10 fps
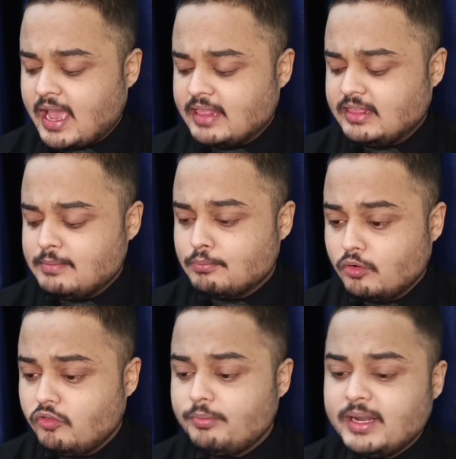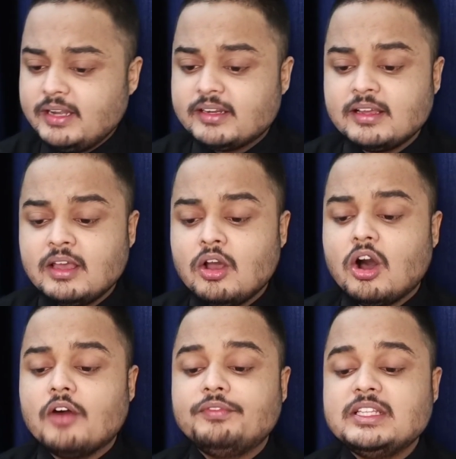and the movement
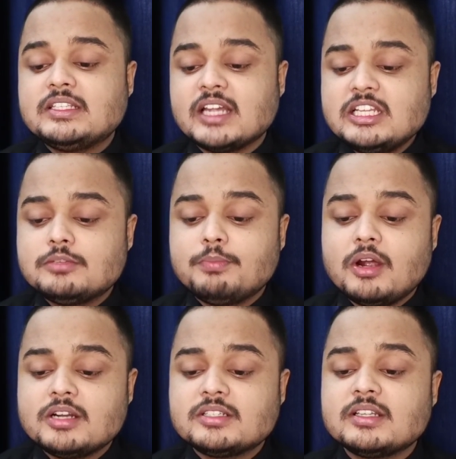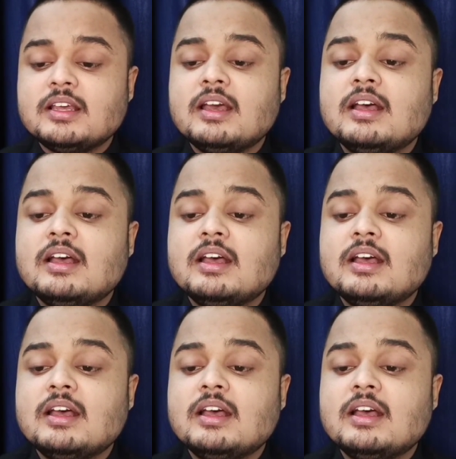of the sunspots